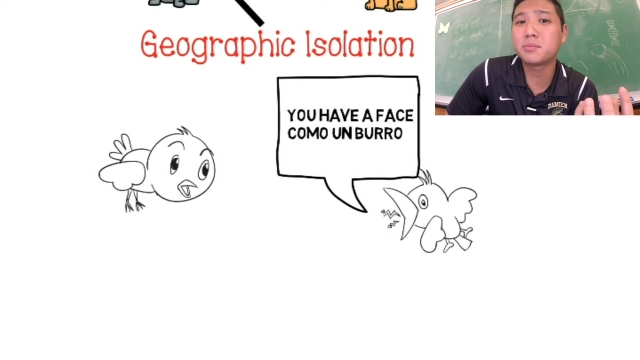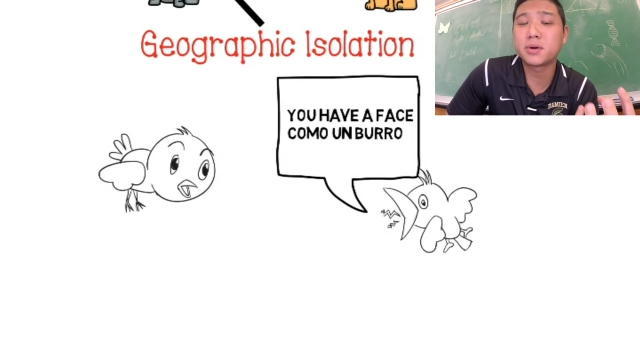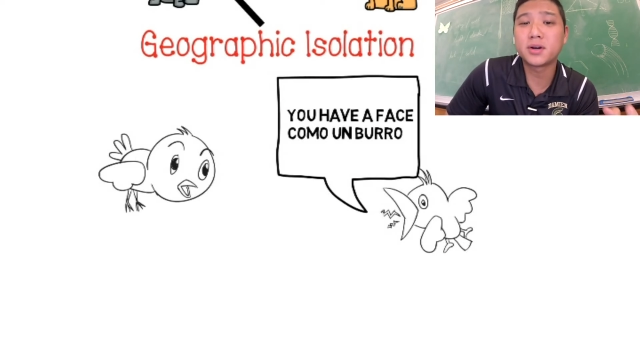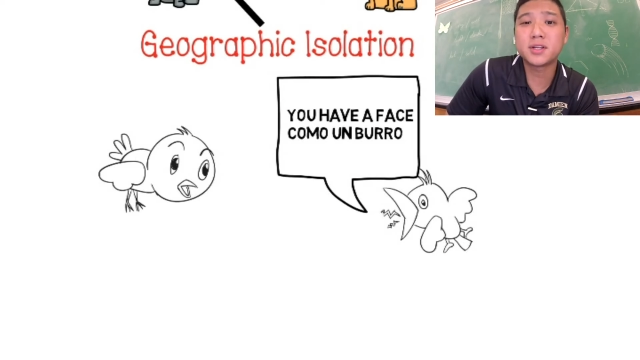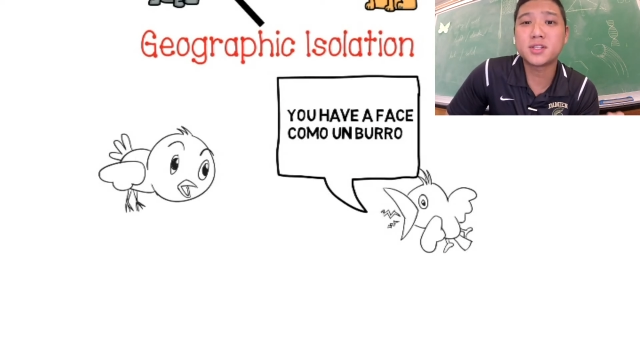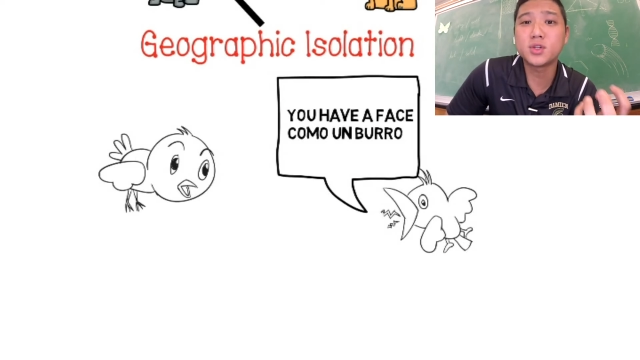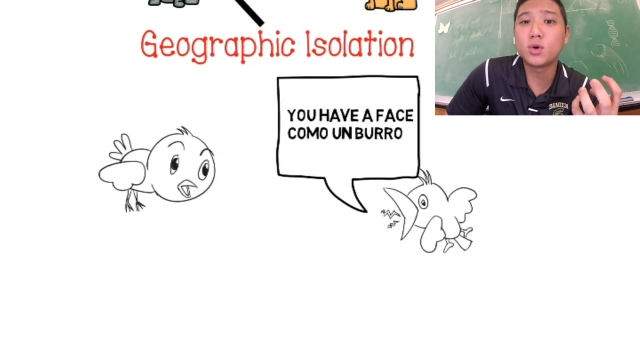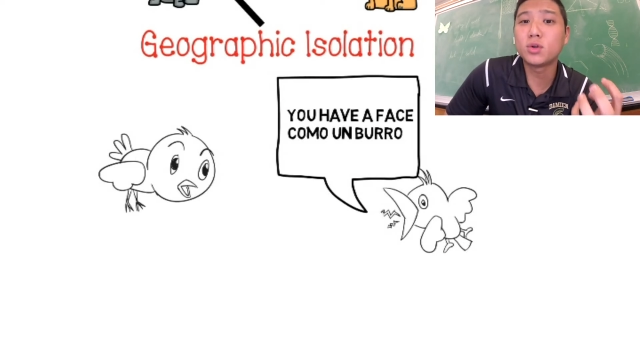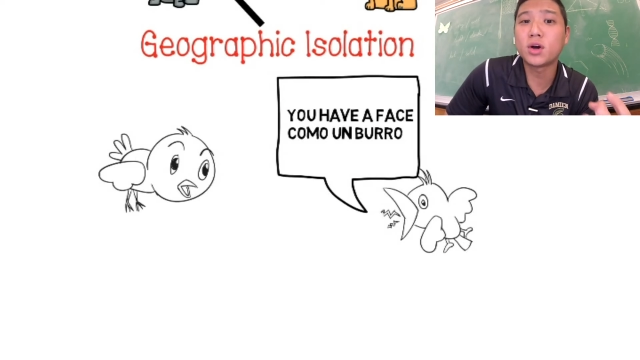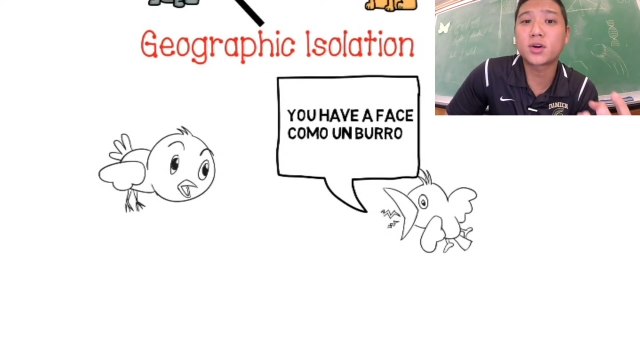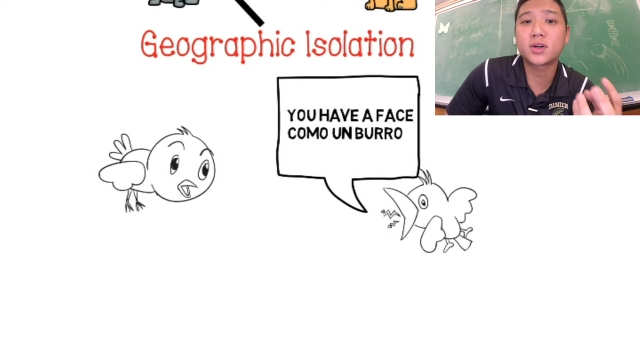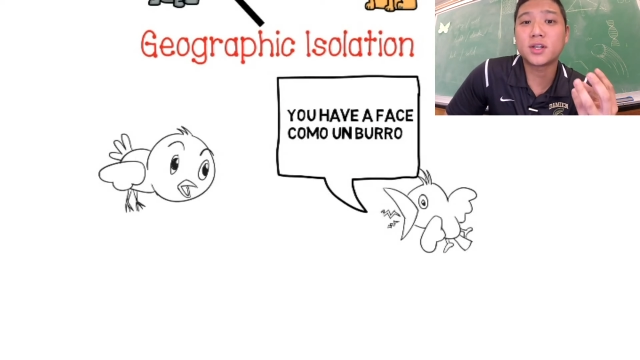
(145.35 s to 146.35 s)
bird is no
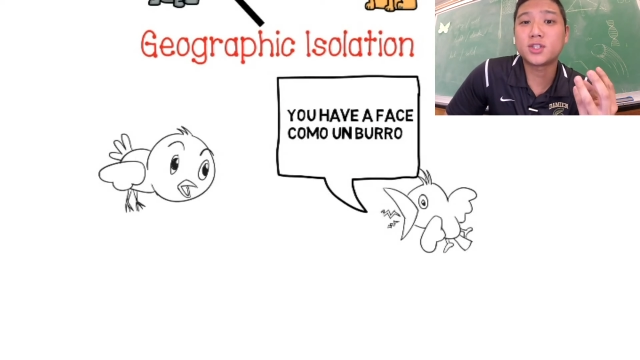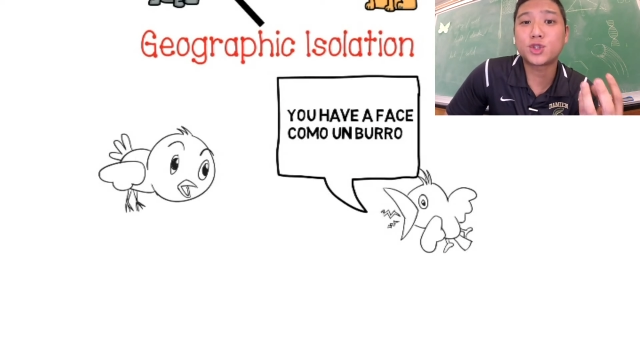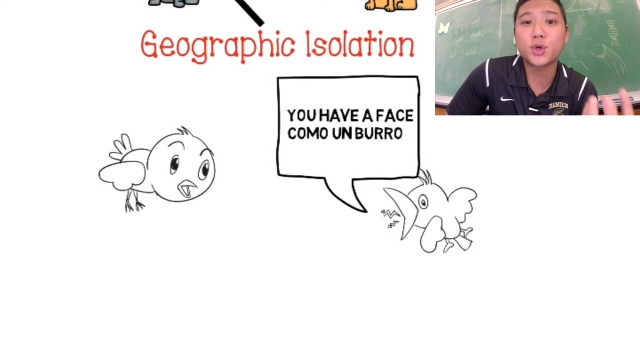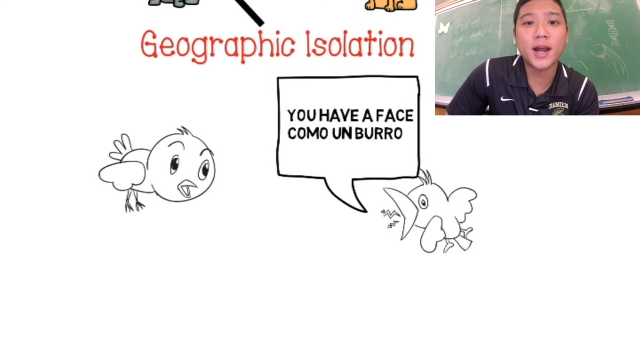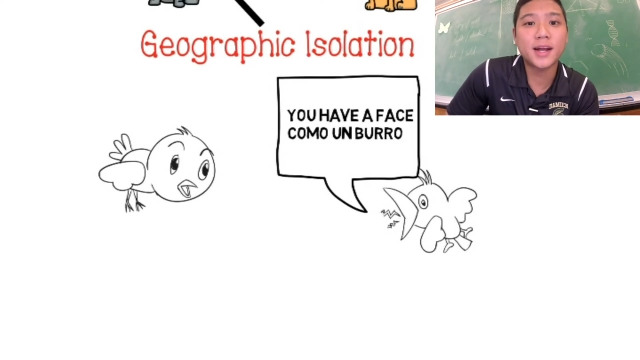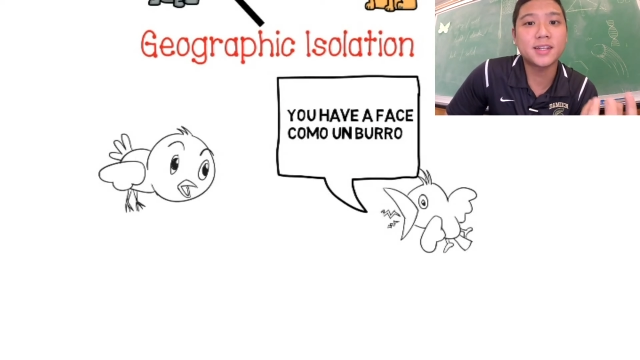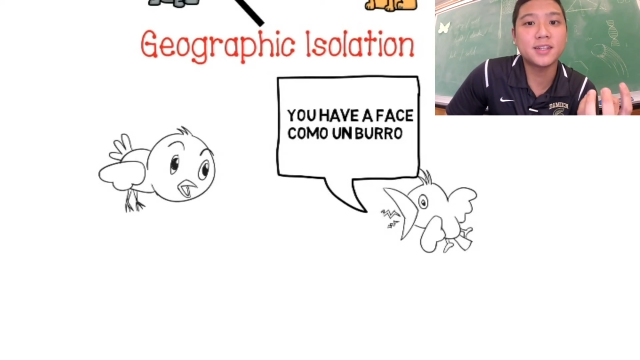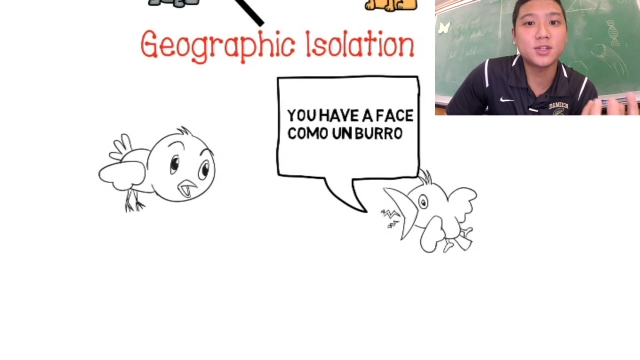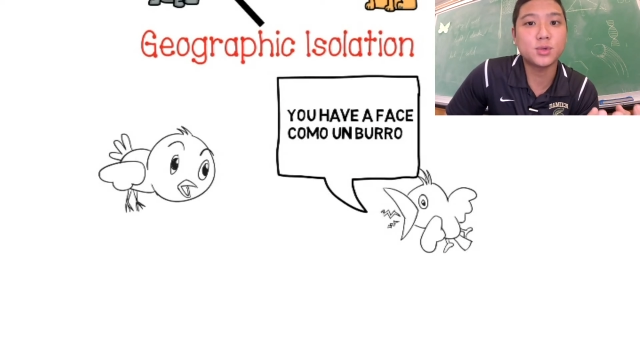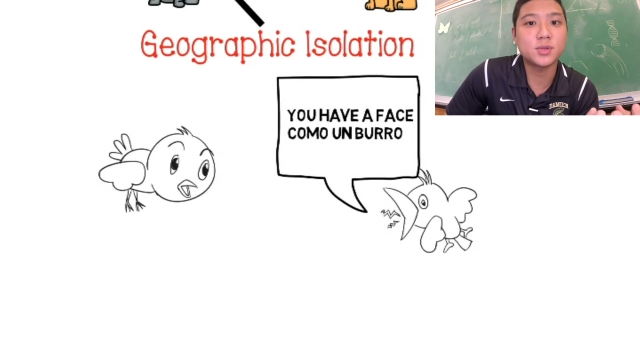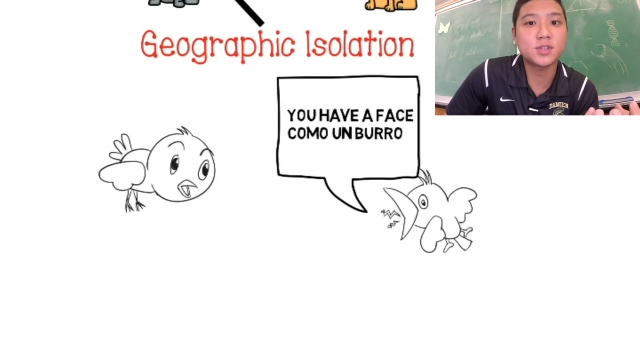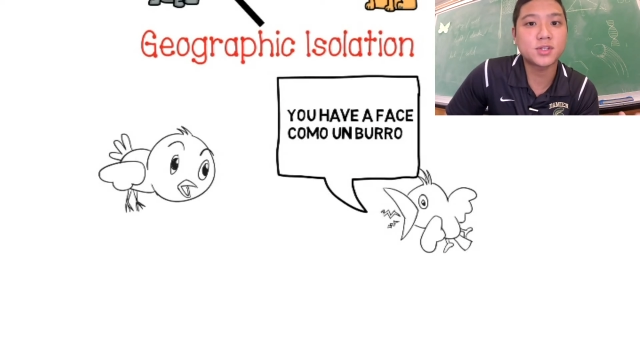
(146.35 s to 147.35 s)
longer attracted
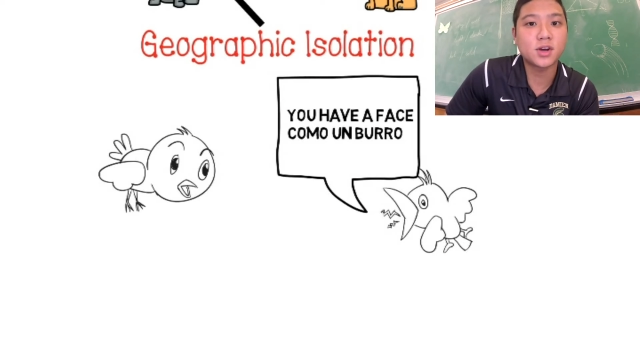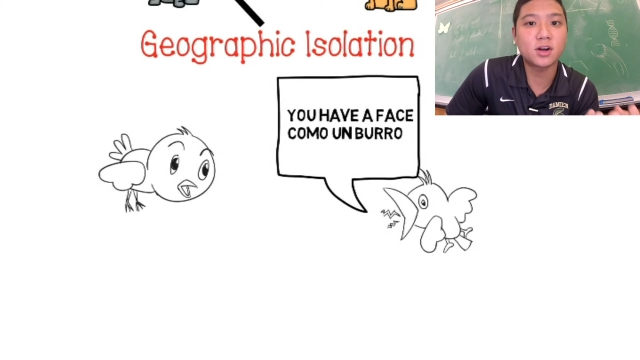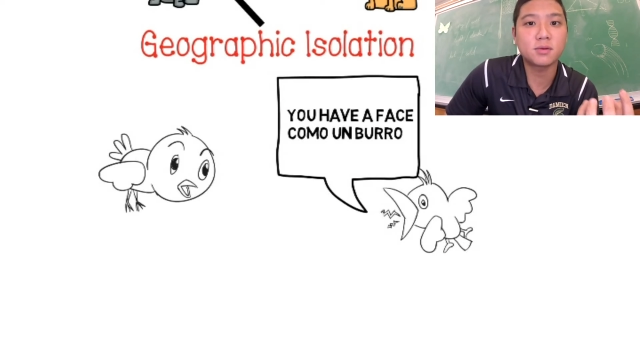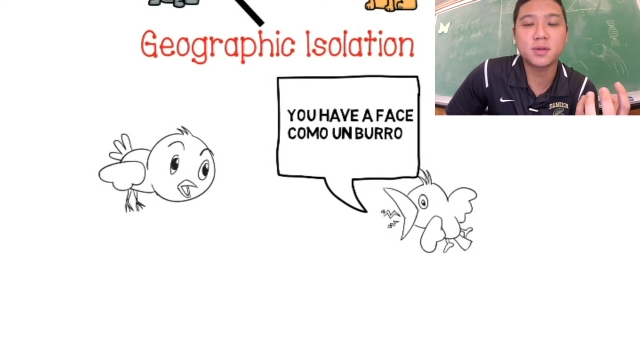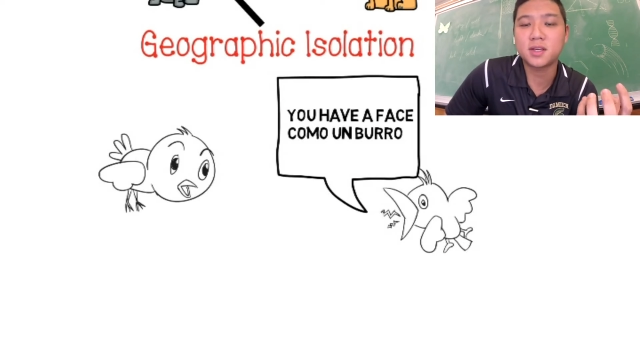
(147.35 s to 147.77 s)
to his song,